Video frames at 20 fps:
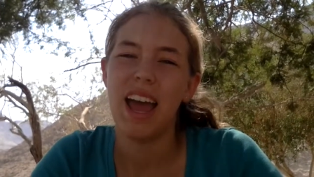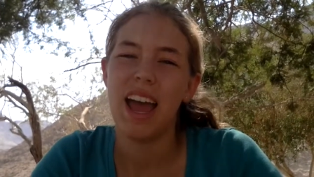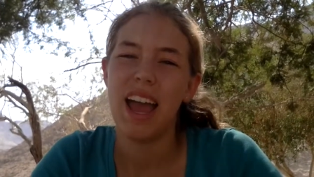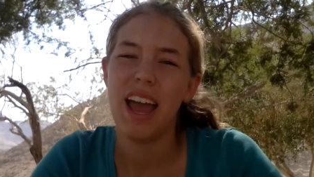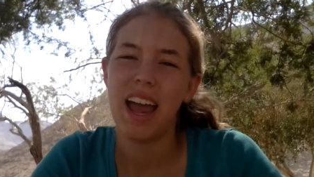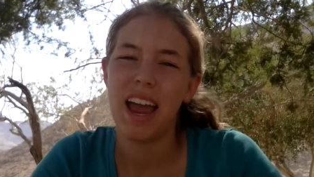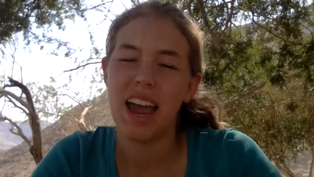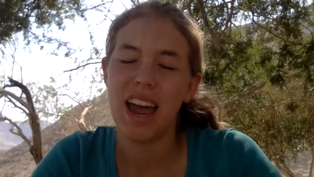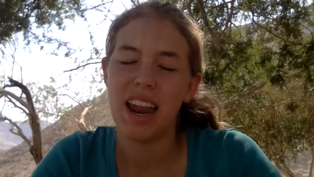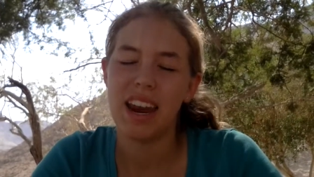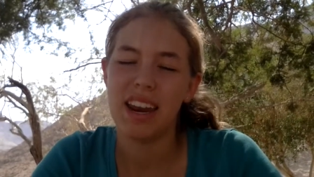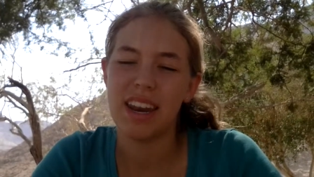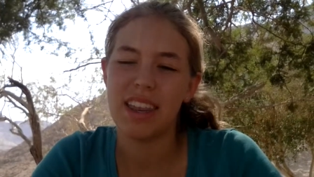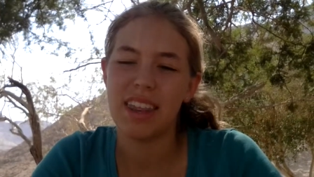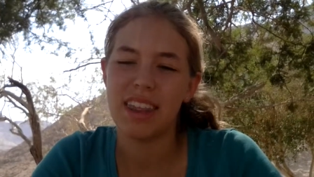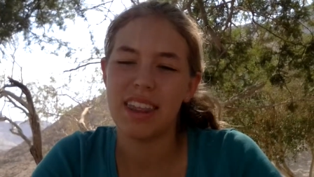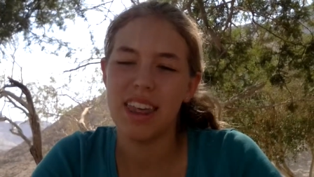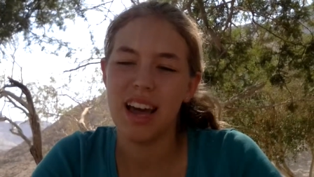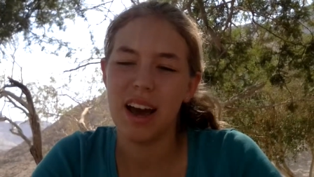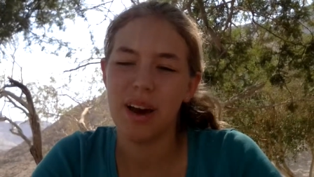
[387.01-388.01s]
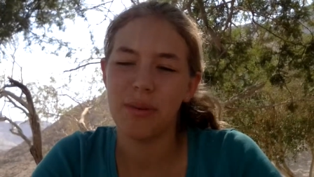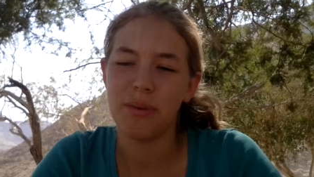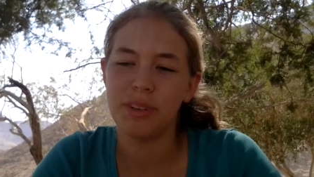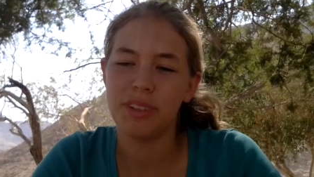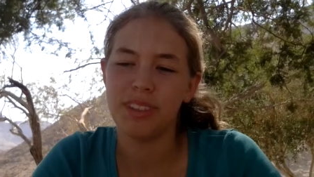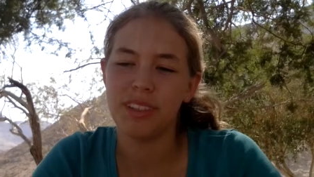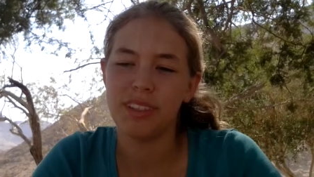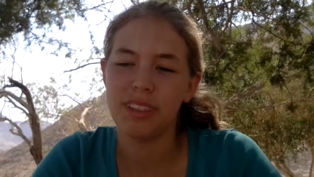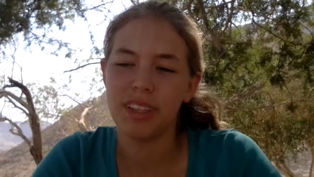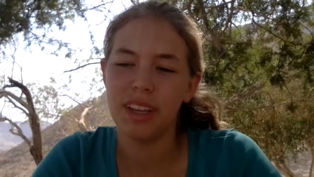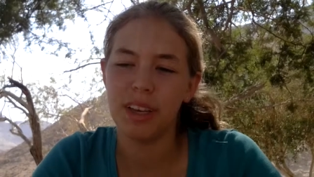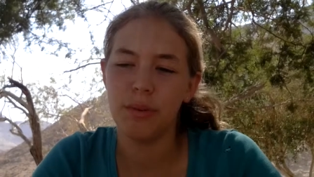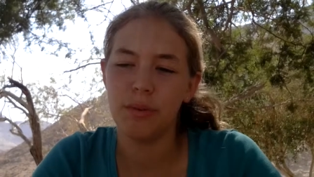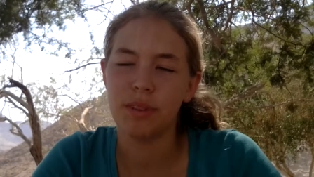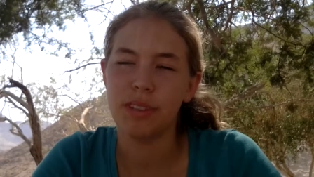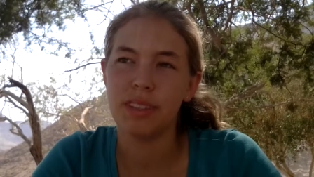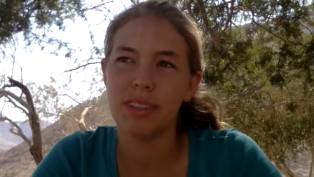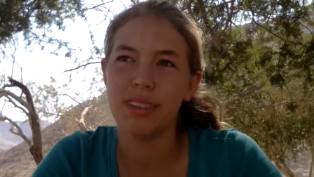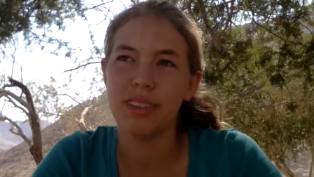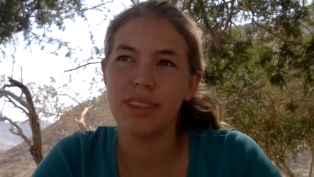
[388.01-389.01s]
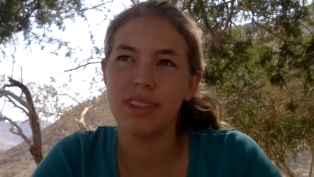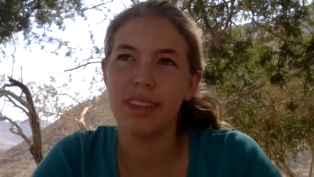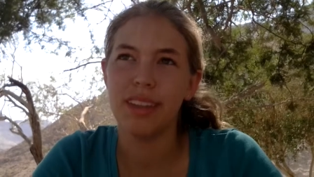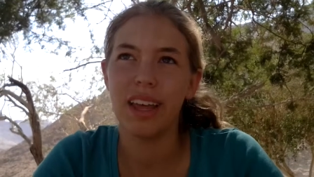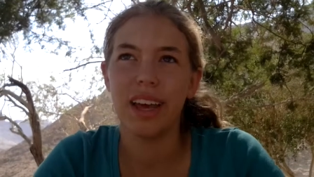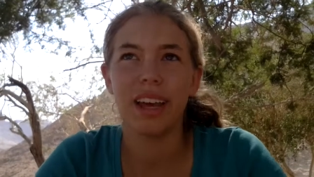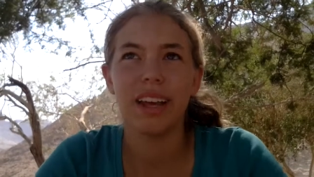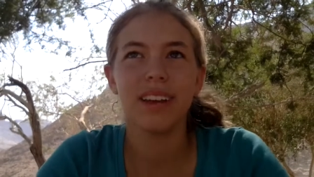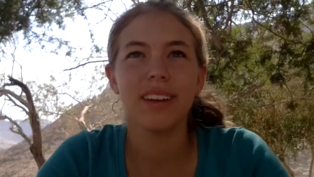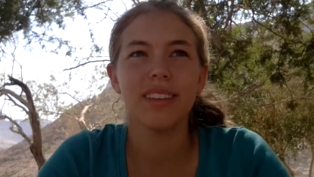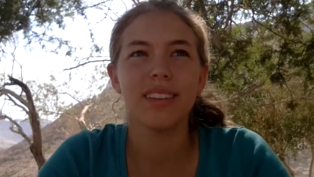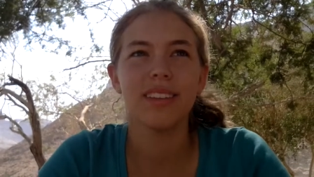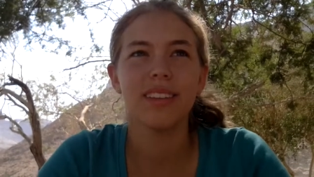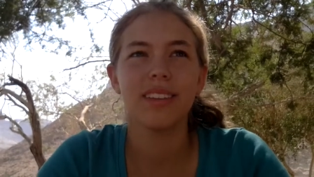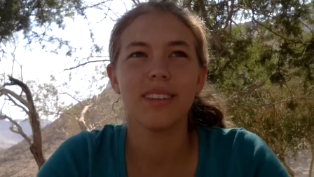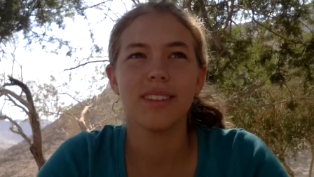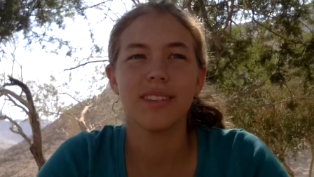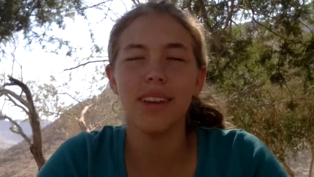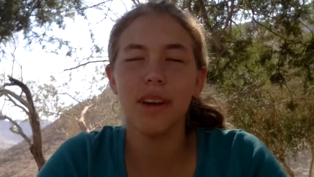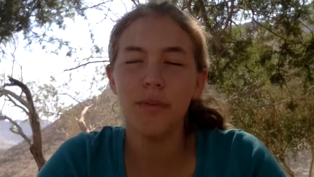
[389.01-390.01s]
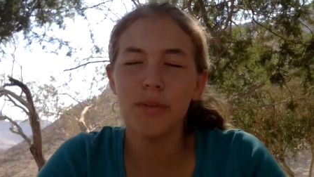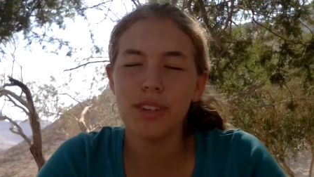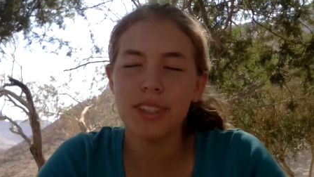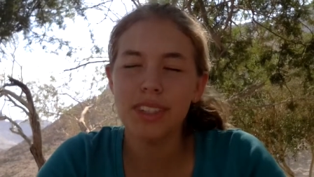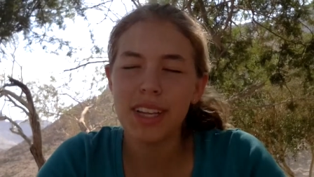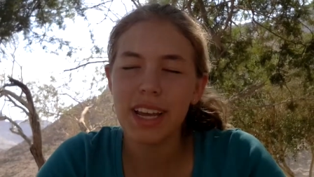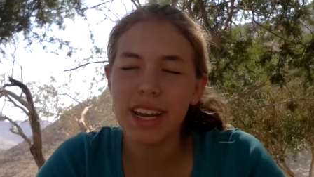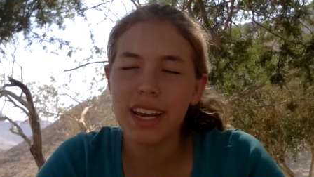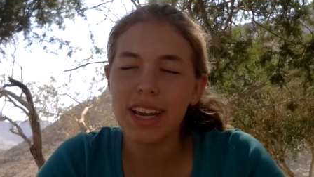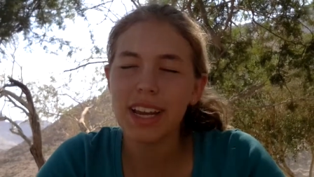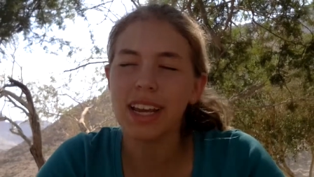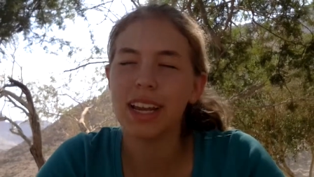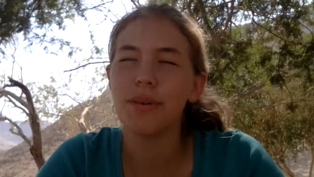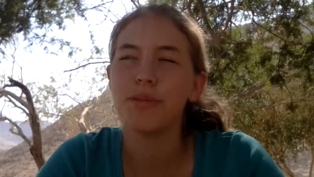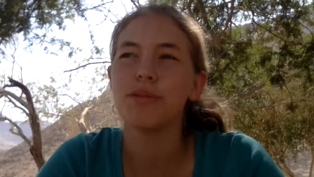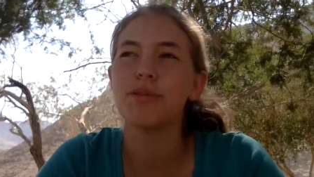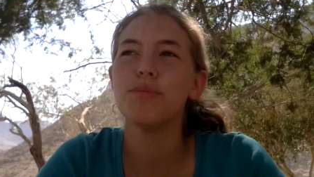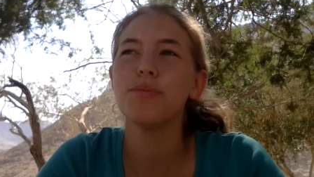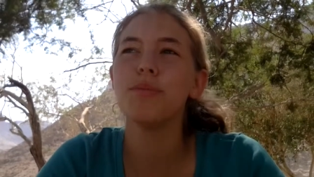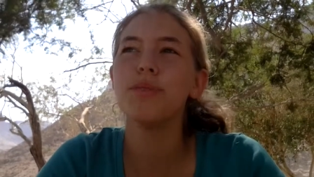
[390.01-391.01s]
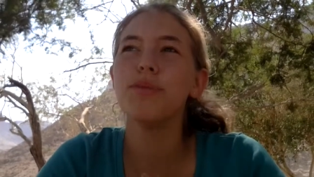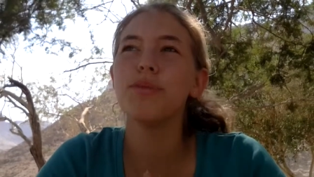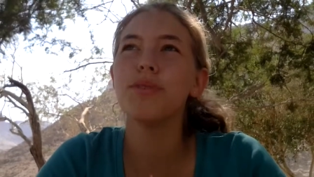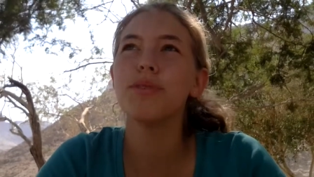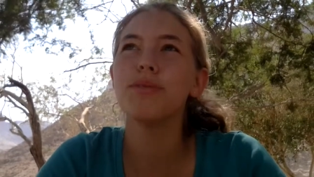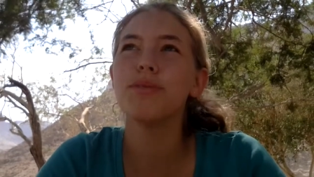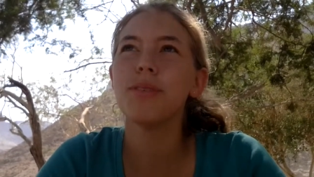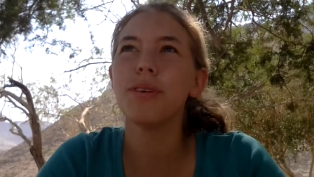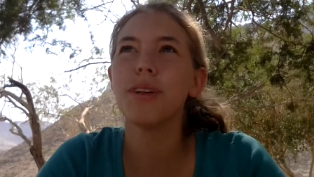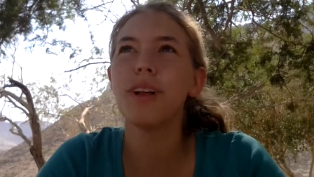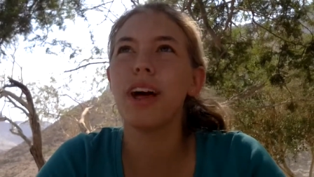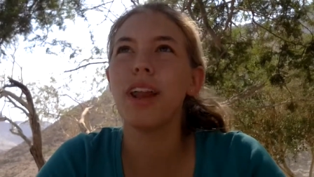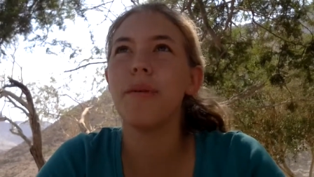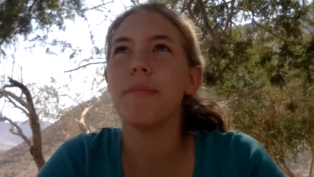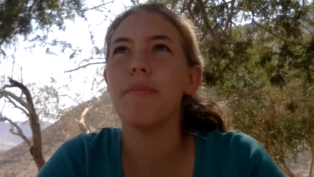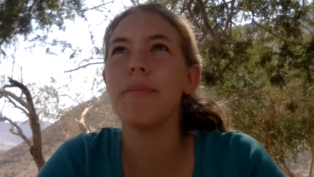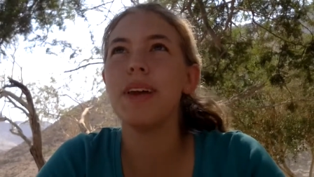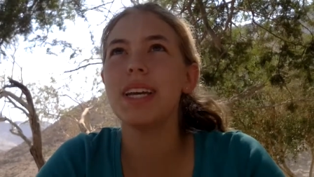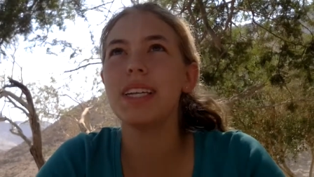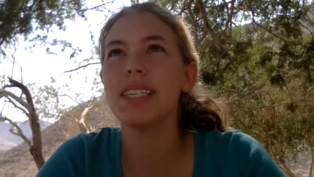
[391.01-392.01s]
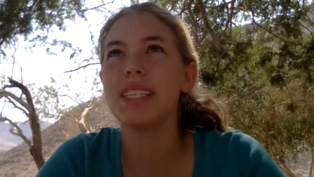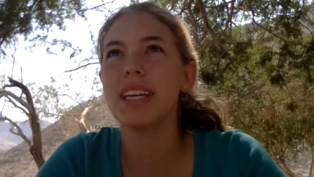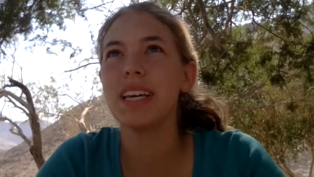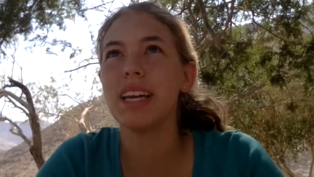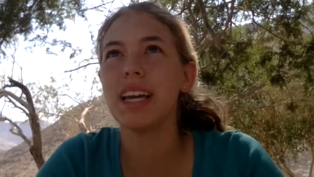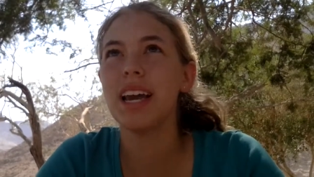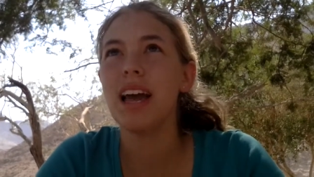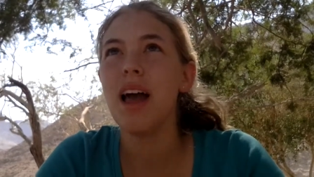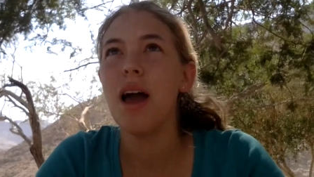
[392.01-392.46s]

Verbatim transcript: and that was, it was, like, the sun was setting, and it was beautiful and amazing,